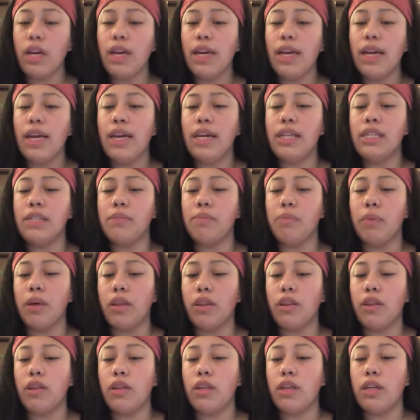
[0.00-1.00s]

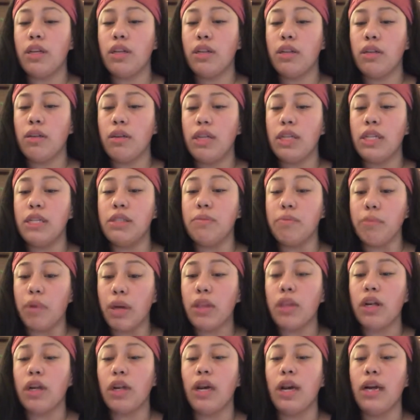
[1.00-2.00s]
His
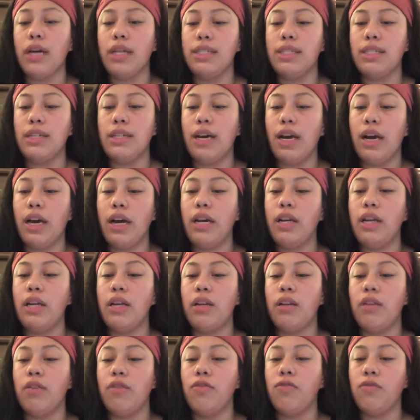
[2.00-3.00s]
mother had died
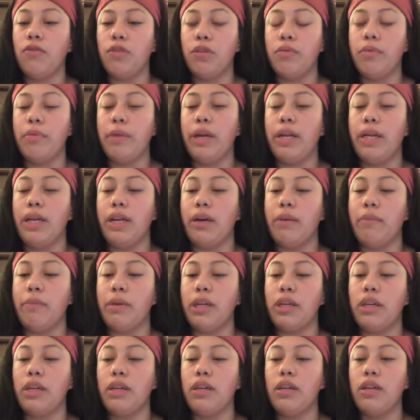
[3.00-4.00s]
in a flu pandemic,
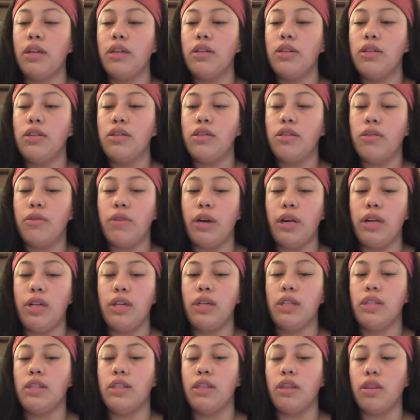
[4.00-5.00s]
so had
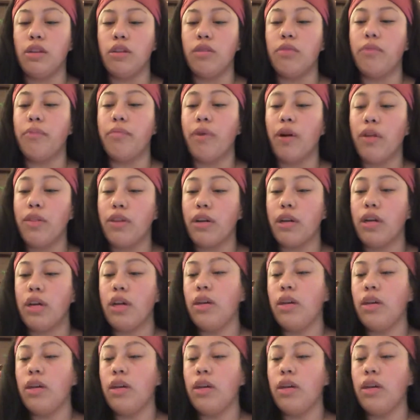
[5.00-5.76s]
his little brother.